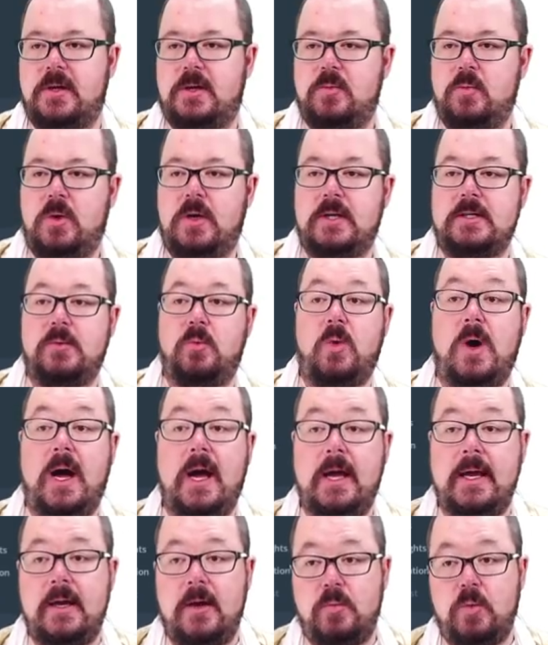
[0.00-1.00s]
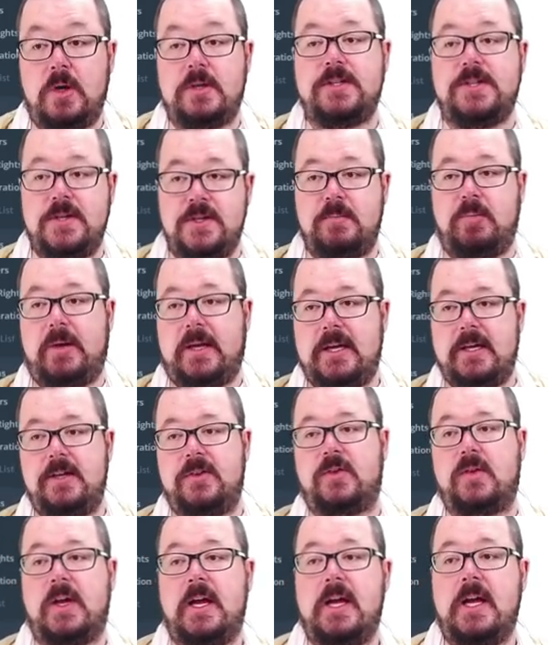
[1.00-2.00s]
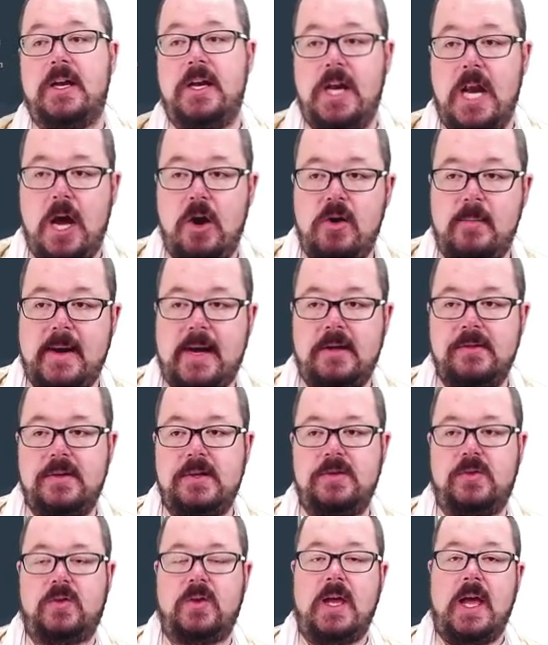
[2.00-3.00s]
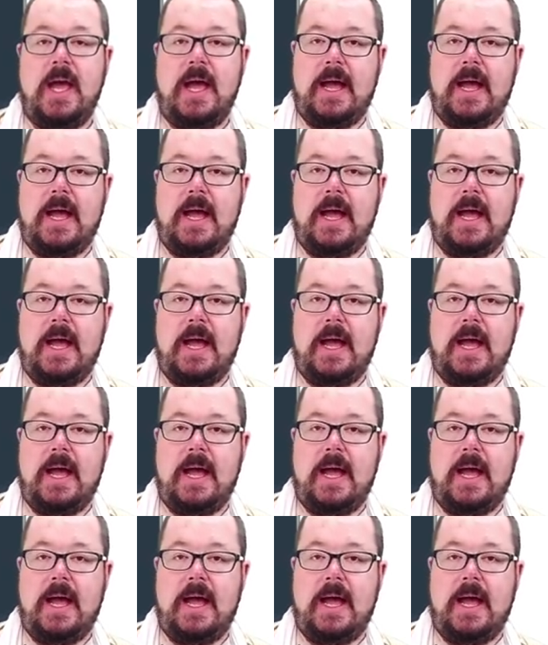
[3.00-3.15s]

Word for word: Uh, what? Why? What do the players know about this?